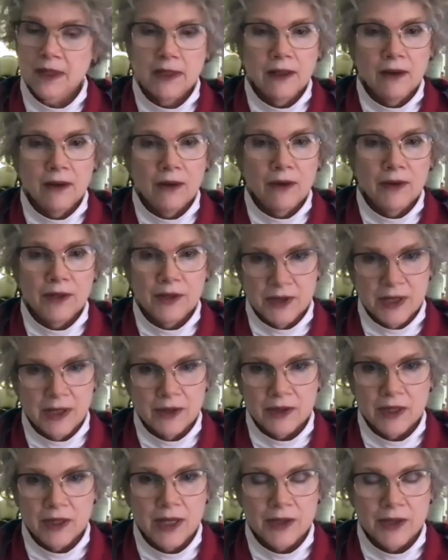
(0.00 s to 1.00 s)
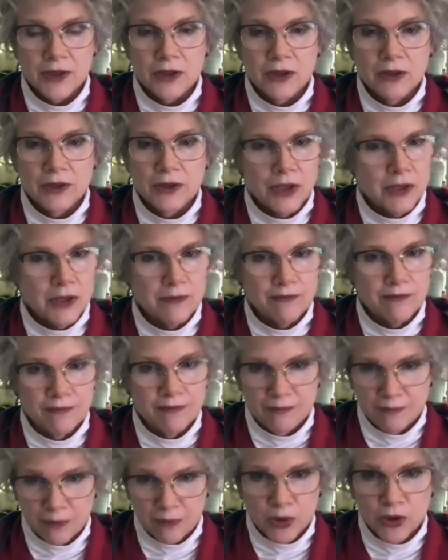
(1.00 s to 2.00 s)
this sounds logical, just
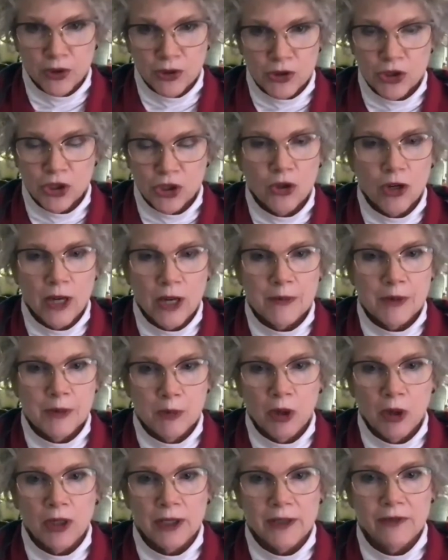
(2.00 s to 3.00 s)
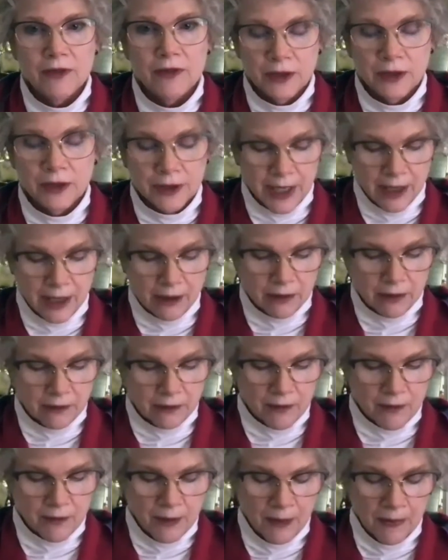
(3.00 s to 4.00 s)
burn Joab's barley field down.
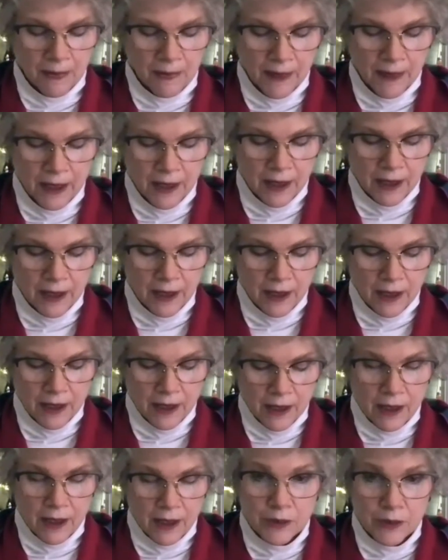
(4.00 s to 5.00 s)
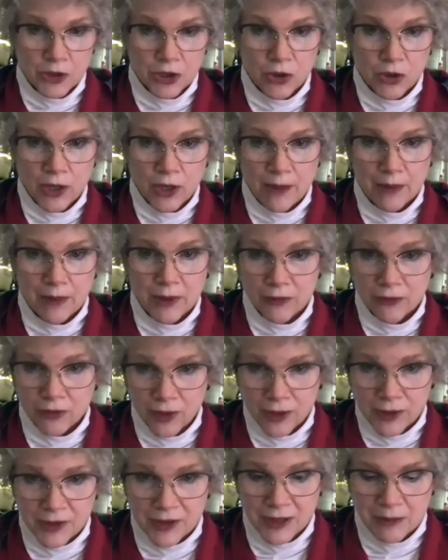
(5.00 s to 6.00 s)
Joab
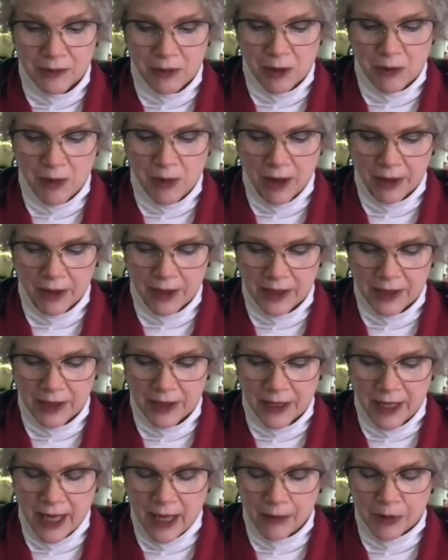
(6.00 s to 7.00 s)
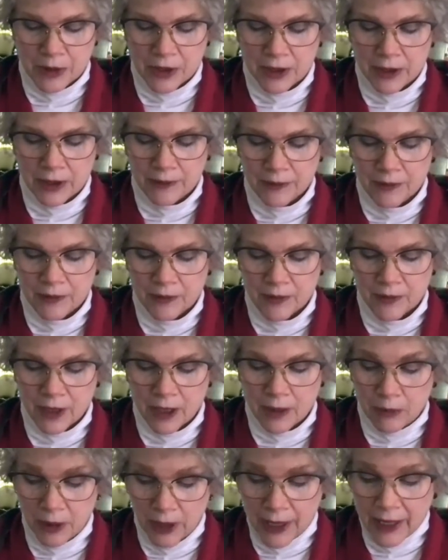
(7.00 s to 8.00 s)
confronts him about it, and Absalom
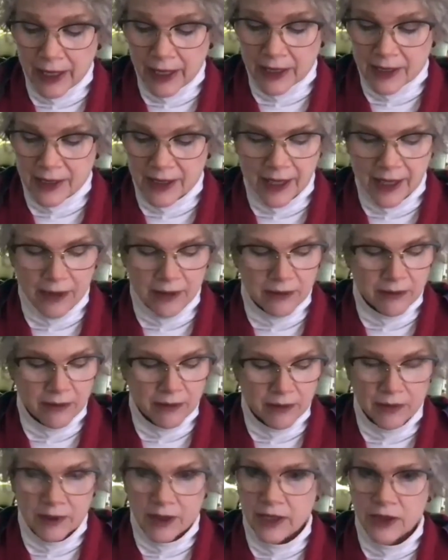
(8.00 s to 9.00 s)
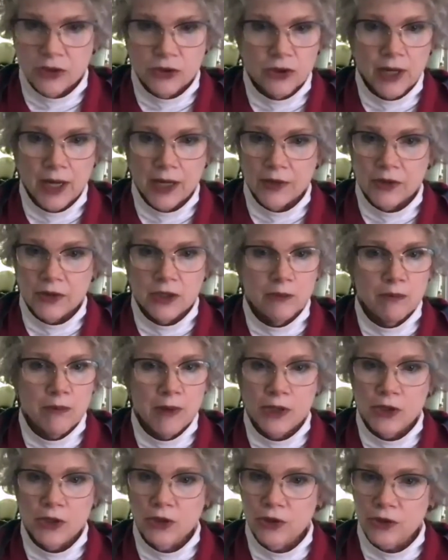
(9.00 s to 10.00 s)
complains that these drastic
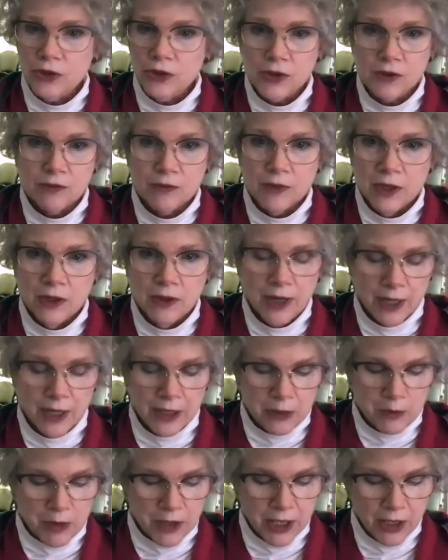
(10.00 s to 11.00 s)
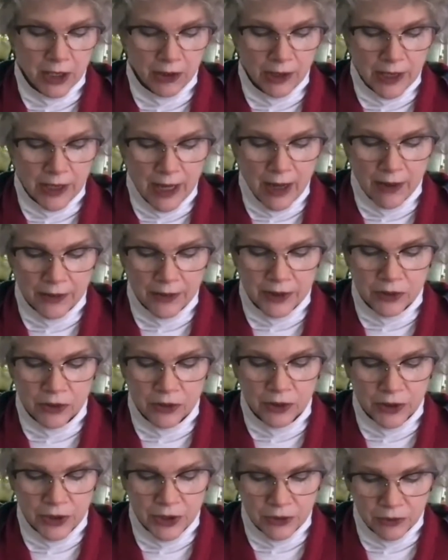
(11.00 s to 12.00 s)
measures, had to be carried out in
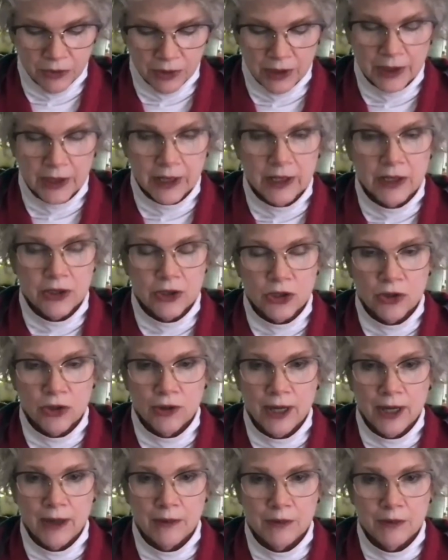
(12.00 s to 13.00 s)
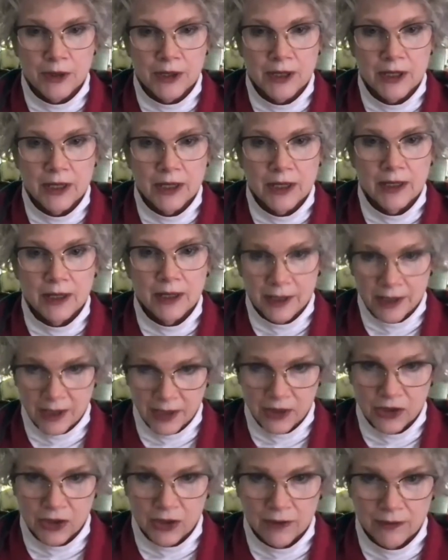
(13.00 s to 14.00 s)
order to really get Joab's
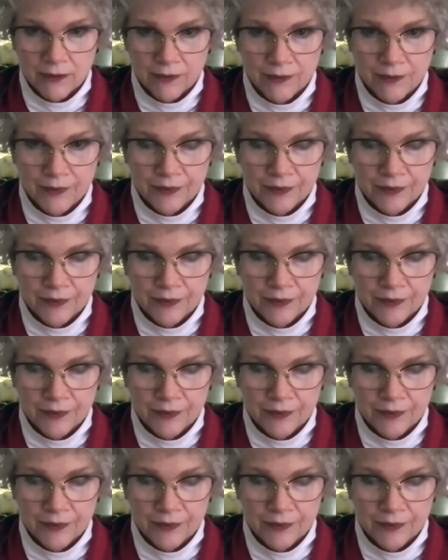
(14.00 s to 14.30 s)
attention.